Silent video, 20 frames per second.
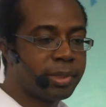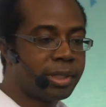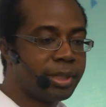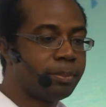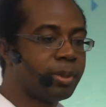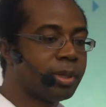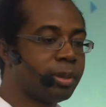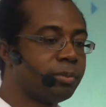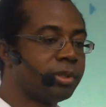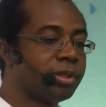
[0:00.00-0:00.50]

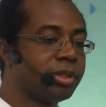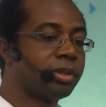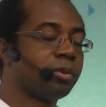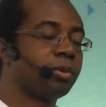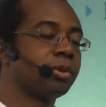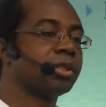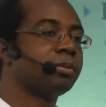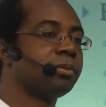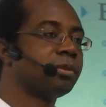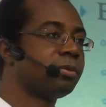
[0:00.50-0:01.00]
EPUB than there
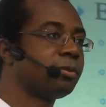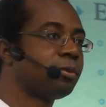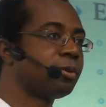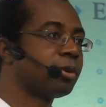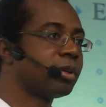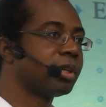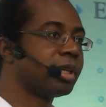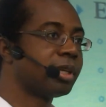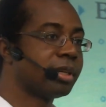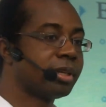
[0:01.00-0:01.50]
was
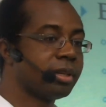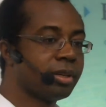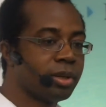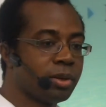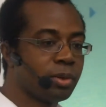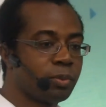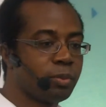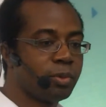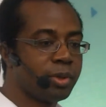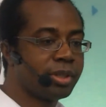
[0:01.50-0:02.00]
before.
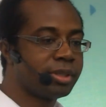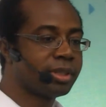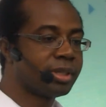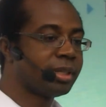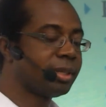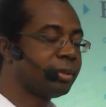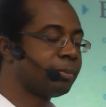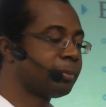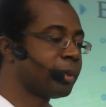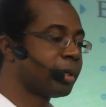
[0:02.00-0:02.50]
With
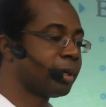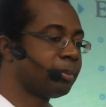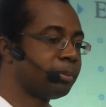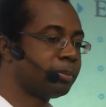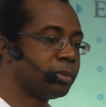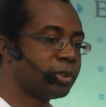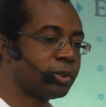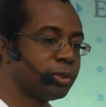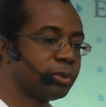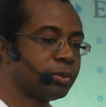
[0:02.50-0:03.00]
EPUB
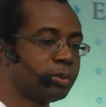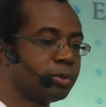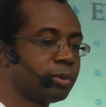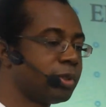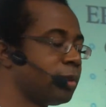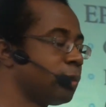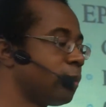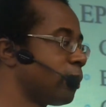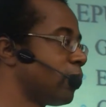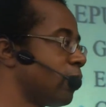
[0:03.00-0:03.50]
2,
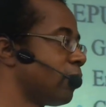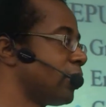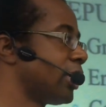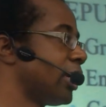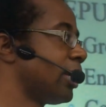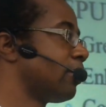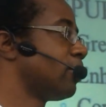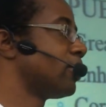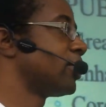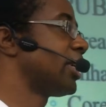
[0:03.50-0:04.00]
you were
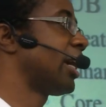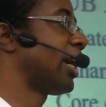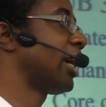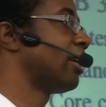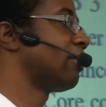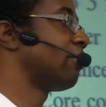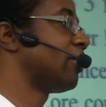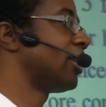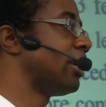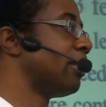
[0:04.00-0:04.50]
only able to
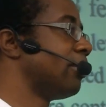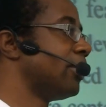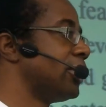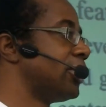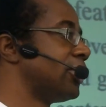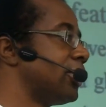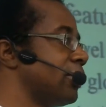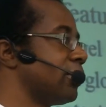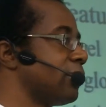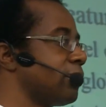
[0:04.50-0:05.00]
have
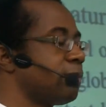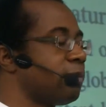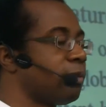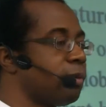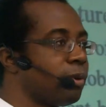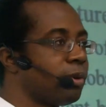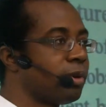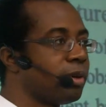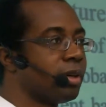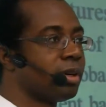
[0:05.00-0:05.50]
images
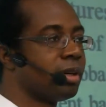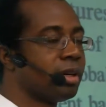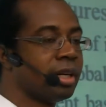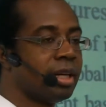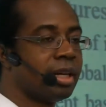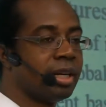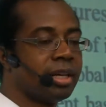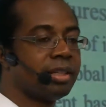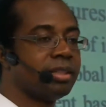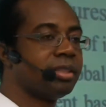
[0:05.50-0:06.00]
for
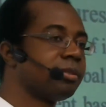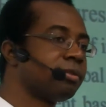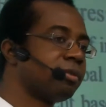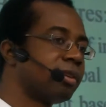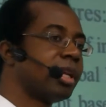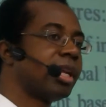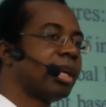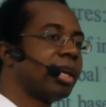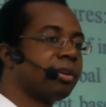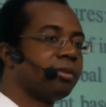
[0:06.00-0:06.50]

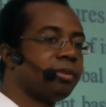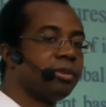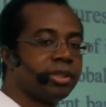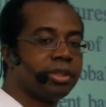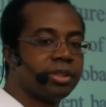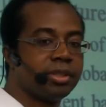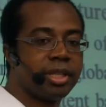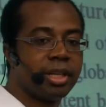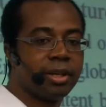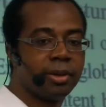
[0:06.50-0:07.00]
different
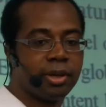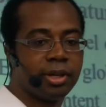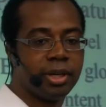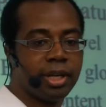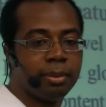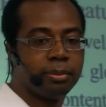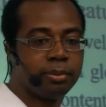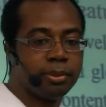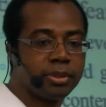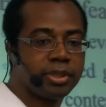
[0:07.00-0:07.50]
languages. Now you're
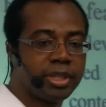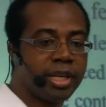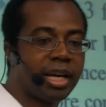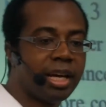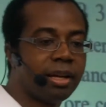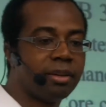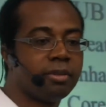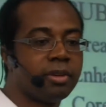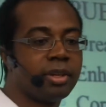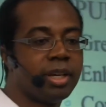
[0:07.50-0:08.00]
able to
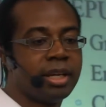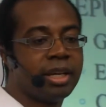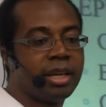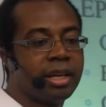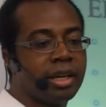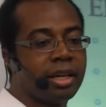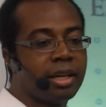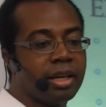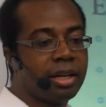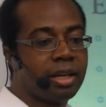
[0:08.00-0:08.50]
have
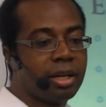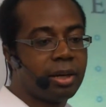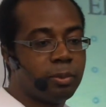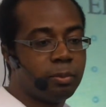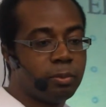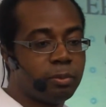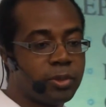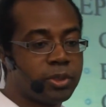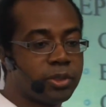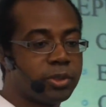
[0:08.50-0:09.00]

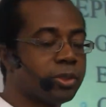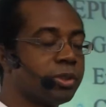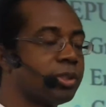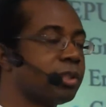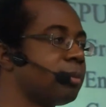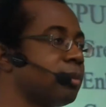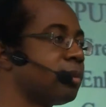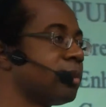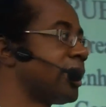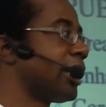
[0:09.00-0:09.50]

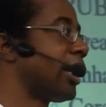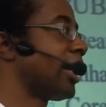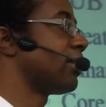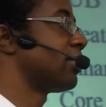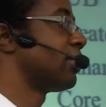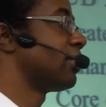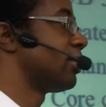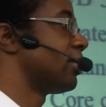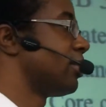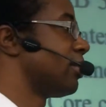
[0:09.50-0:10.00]
searchable
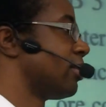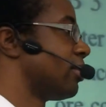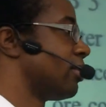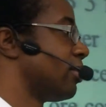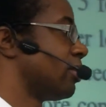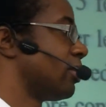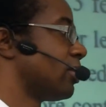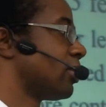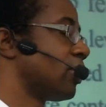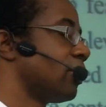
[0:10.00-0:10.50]
text.
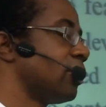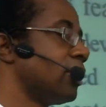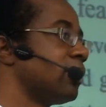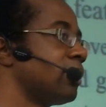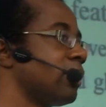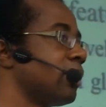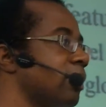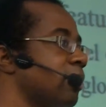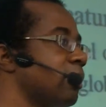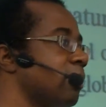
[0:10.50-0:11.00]
So
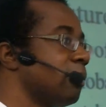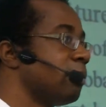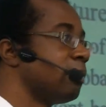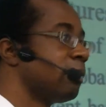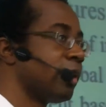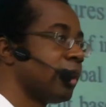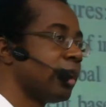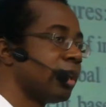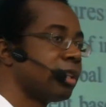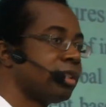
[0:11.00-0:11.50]
these are
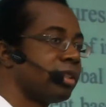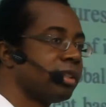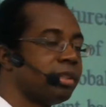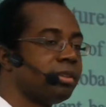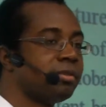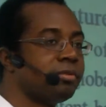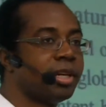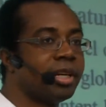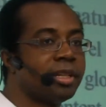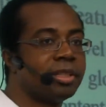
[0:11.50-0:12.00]
very good
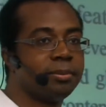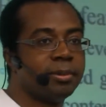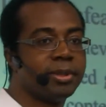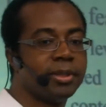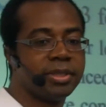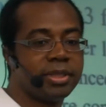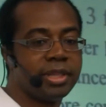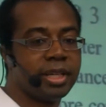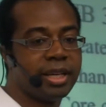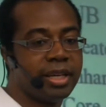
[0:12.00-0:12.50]

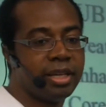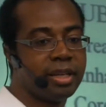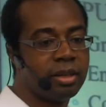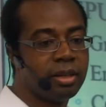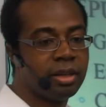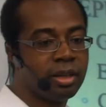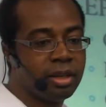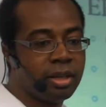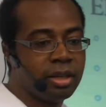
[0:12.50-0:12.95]
advancements, and